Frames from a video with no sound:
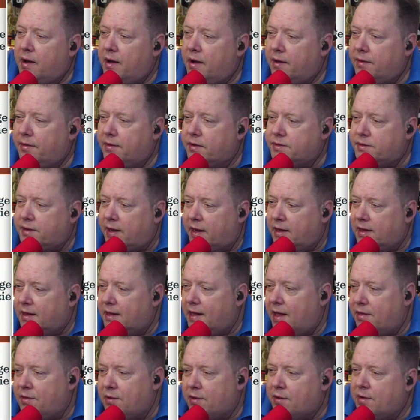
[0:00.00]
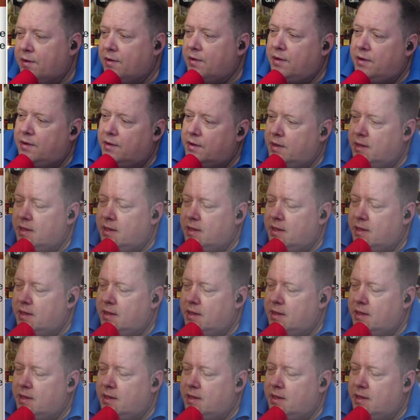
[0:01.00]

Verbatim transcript: There's a leather